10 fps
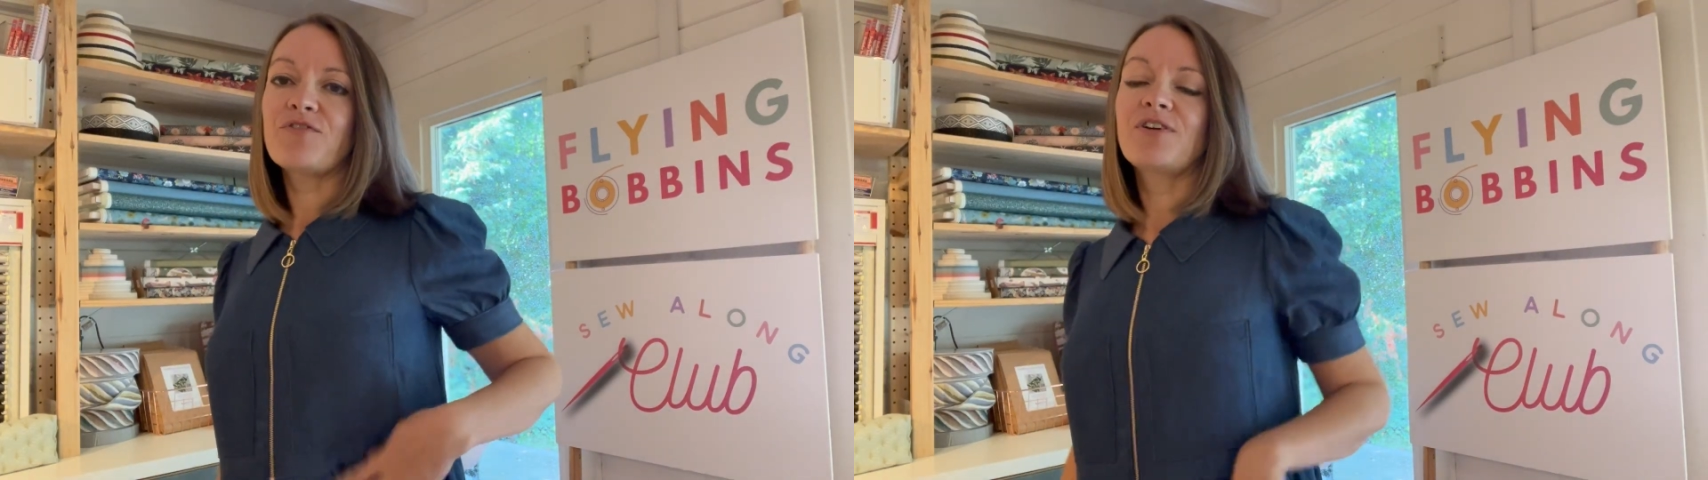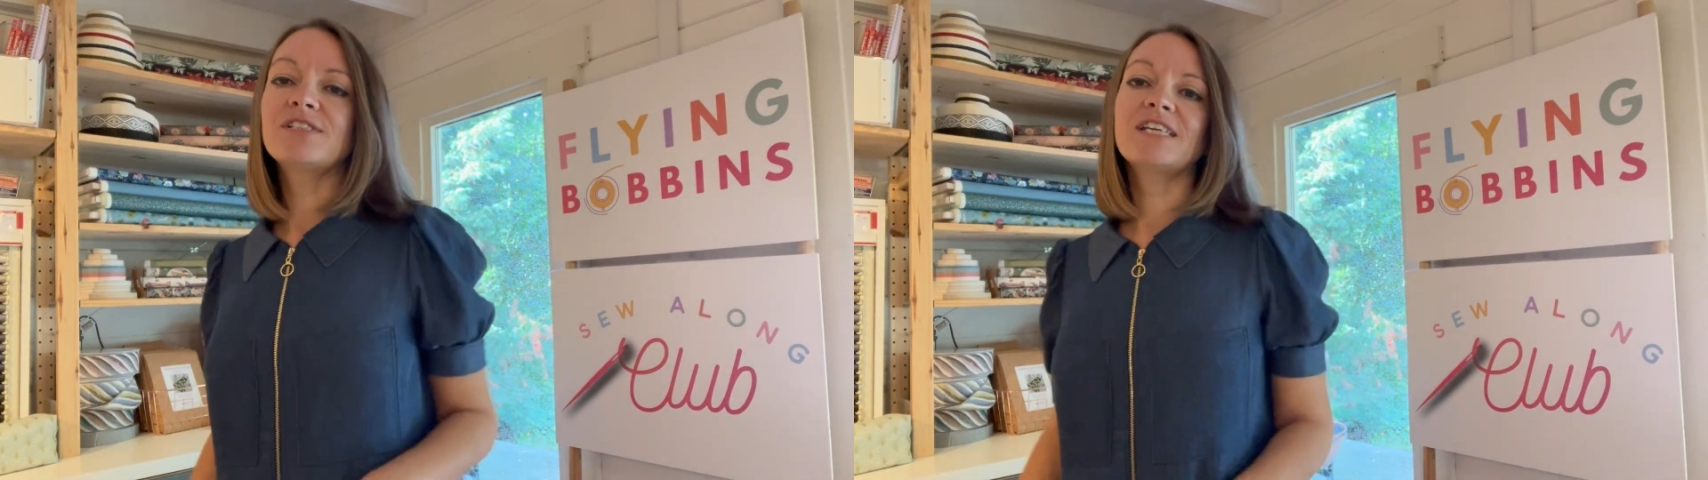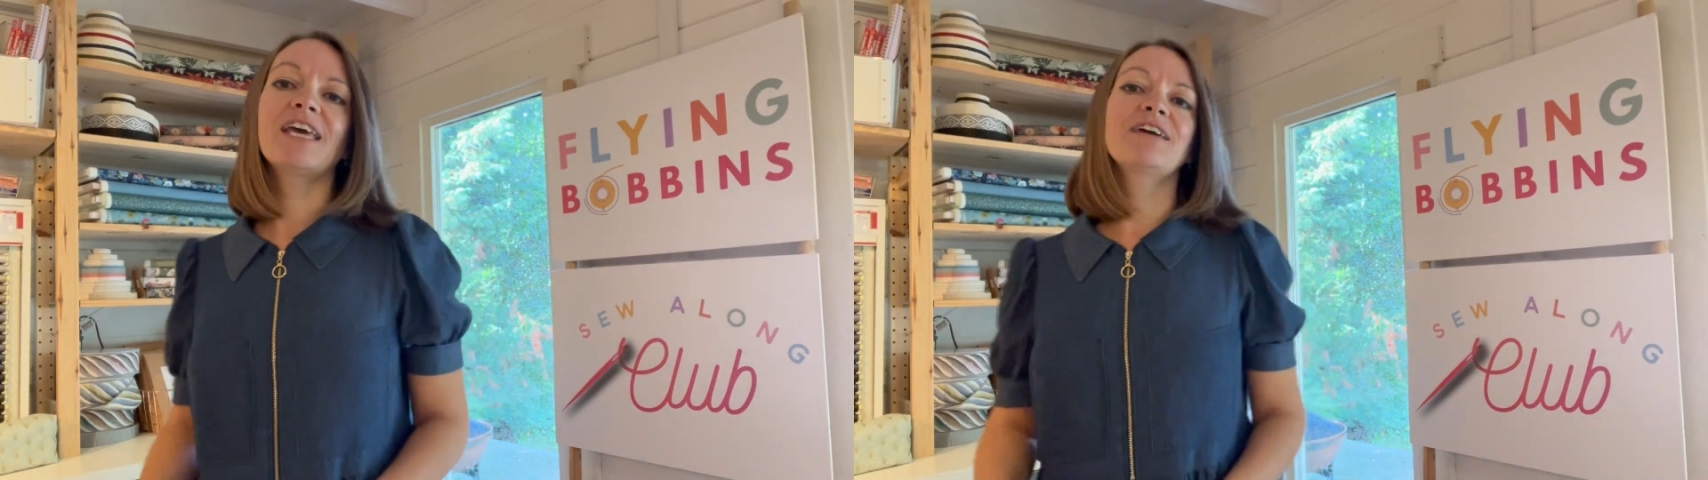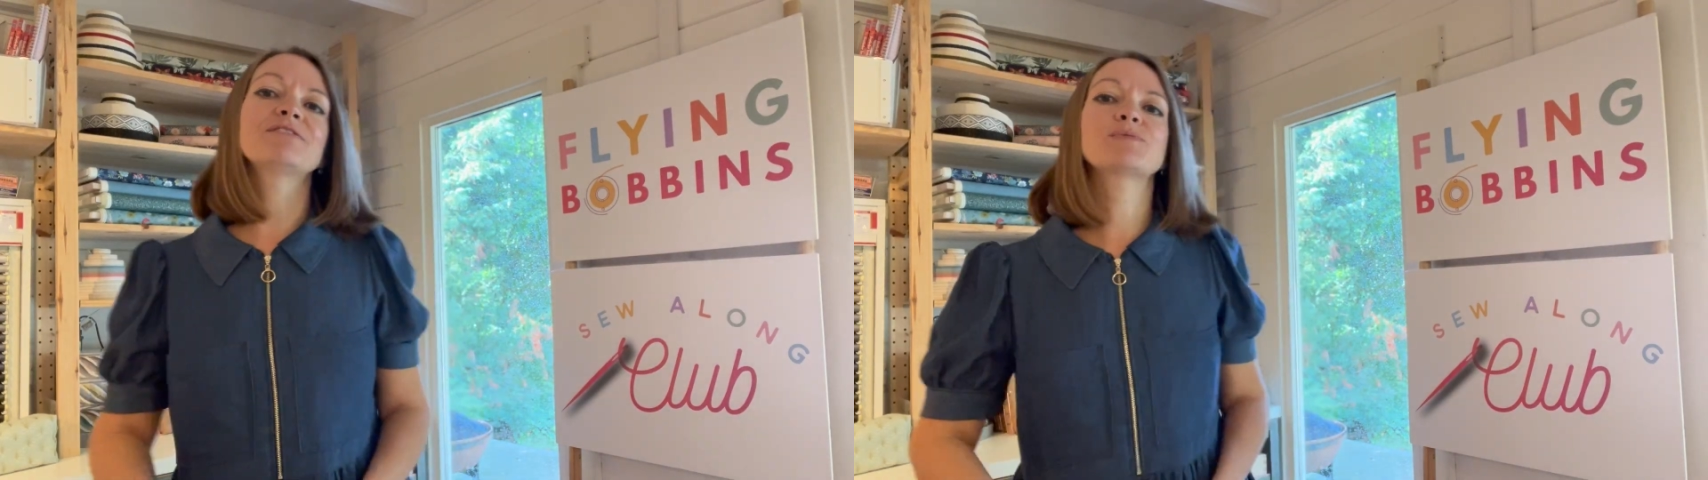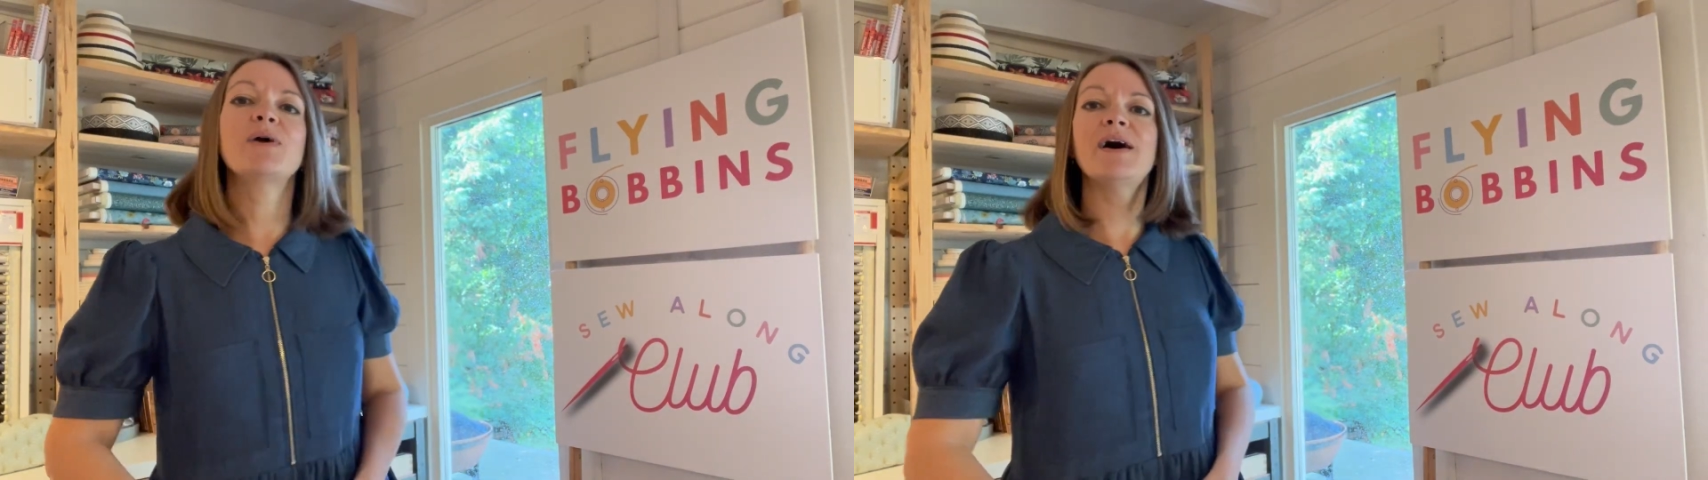front here
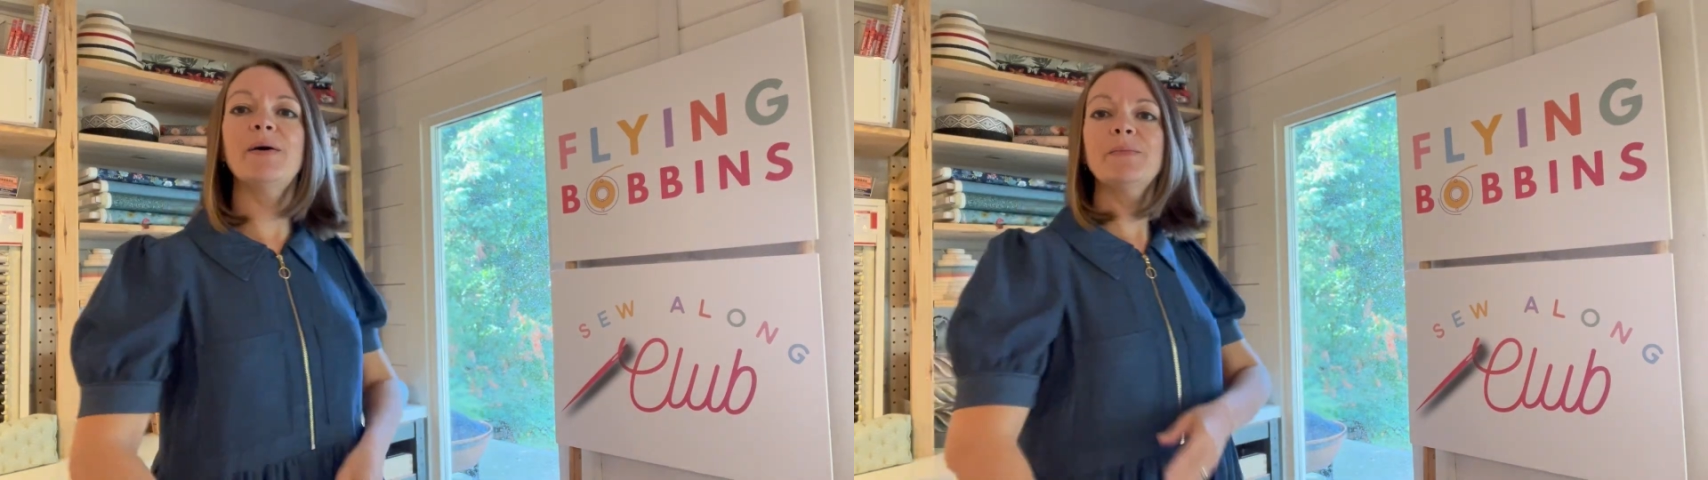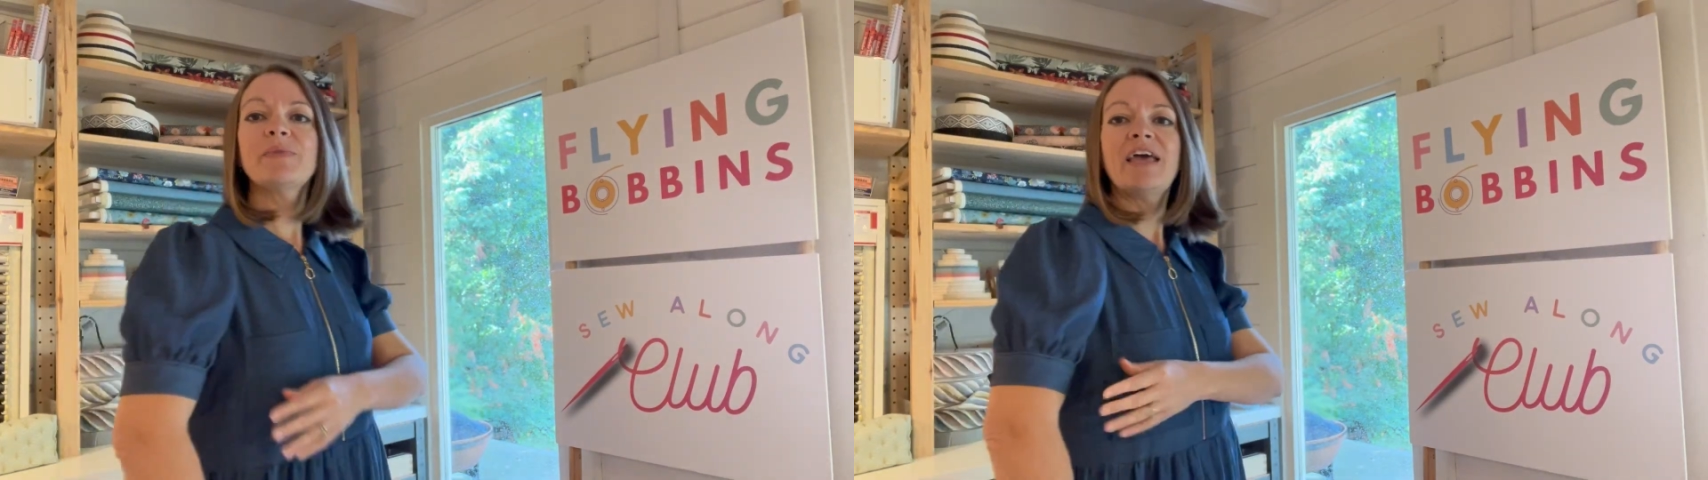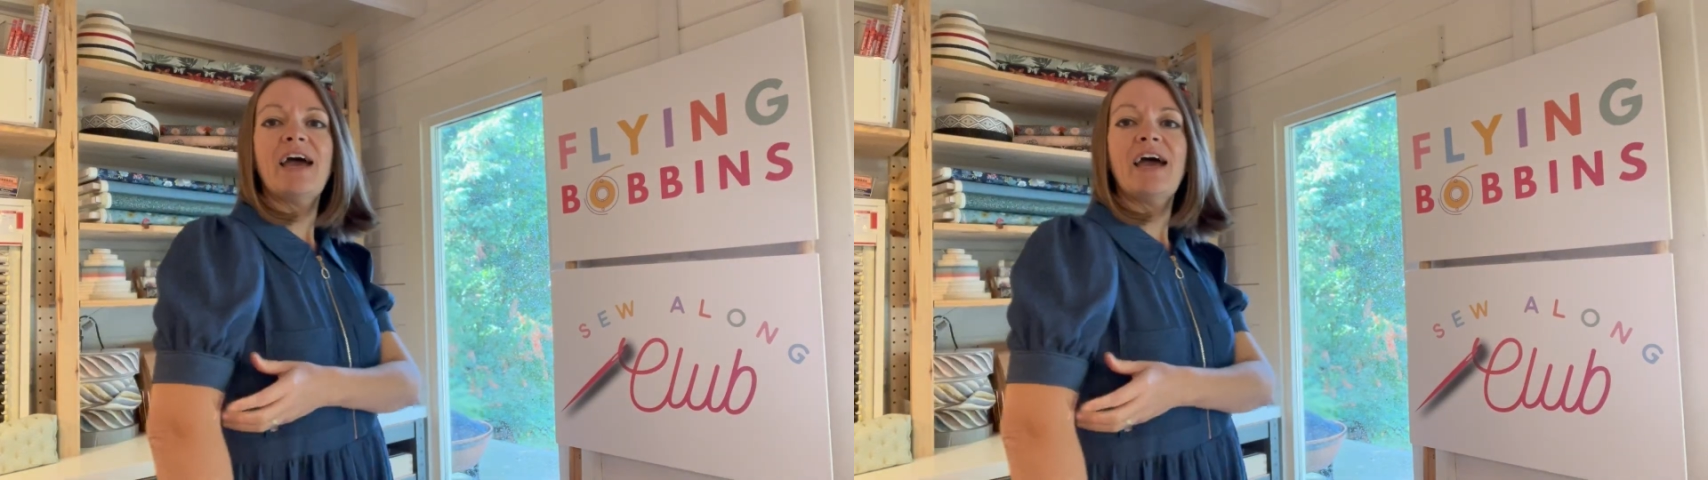as well,